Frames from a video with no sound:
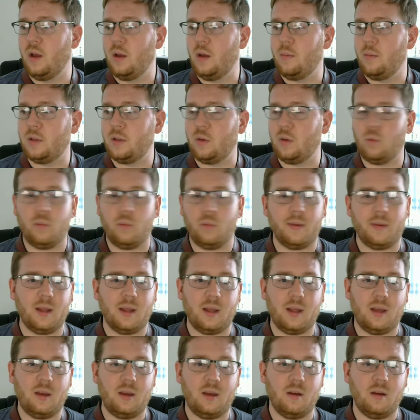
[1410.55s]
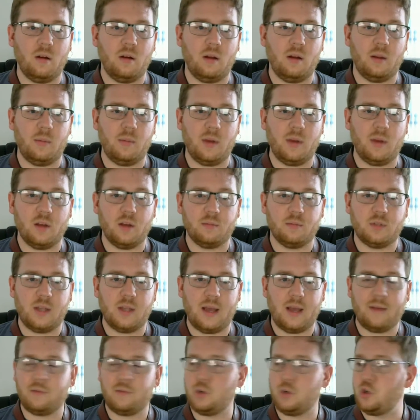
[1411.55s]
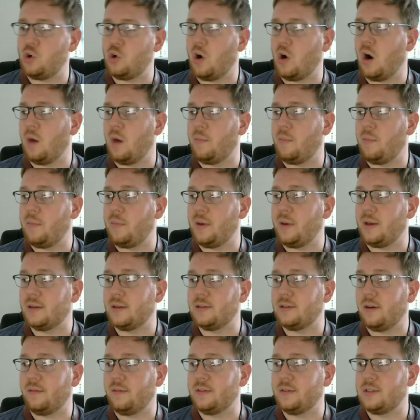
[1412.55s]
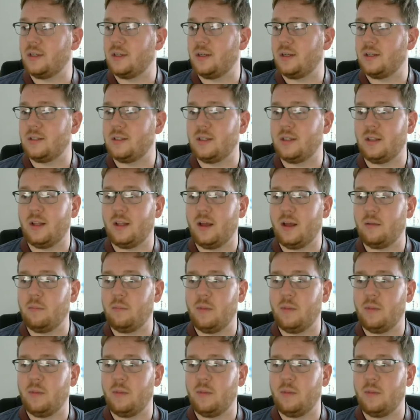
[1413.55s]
But then when we get here, it becomes F sharp because all of a sudden it's in that